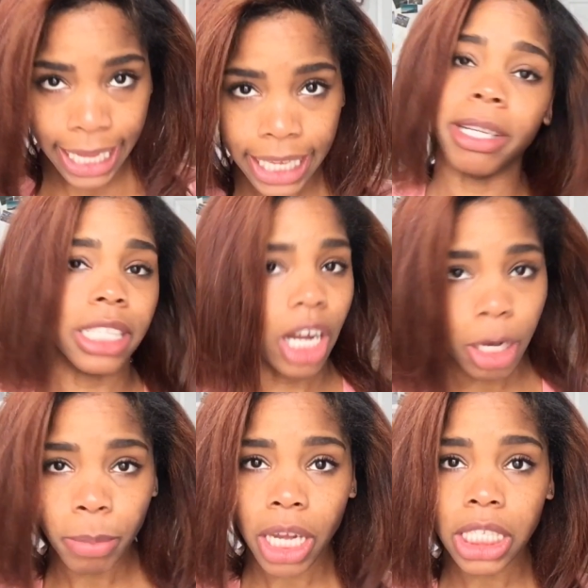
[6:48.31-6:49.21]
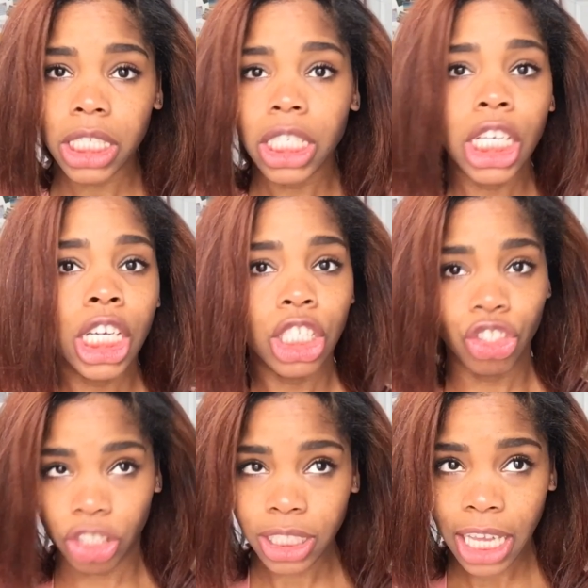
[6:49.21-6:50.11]
But the umbrella
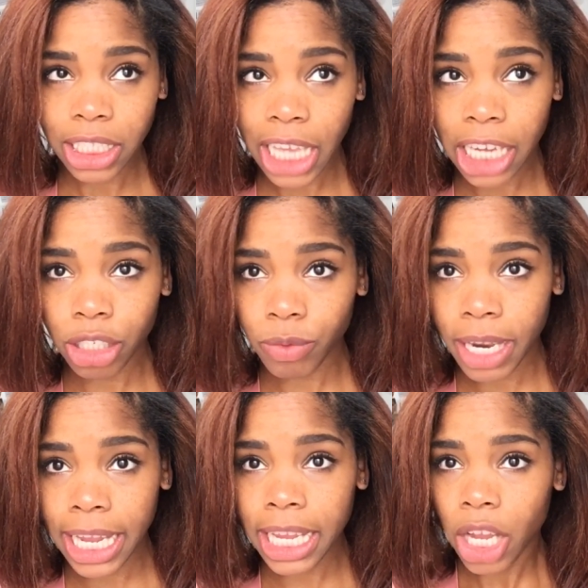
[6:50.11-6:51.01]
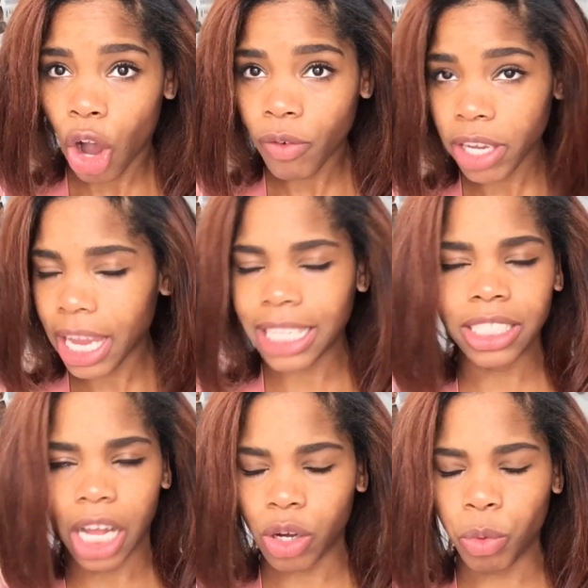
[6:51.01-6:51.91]
just outside in the rain over your head is not
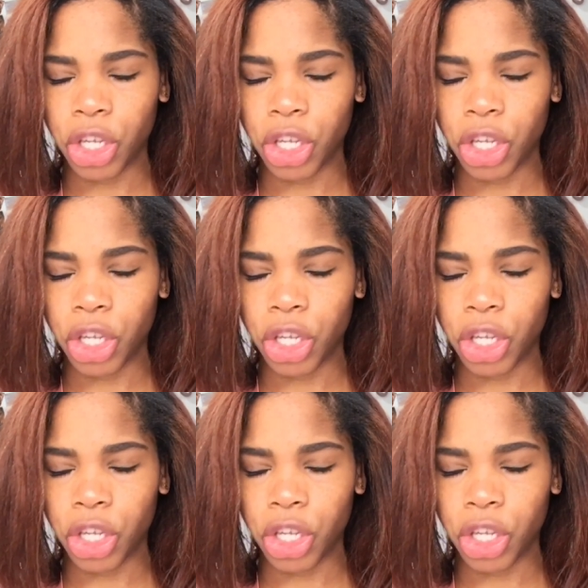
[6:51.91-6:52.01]
gonna work.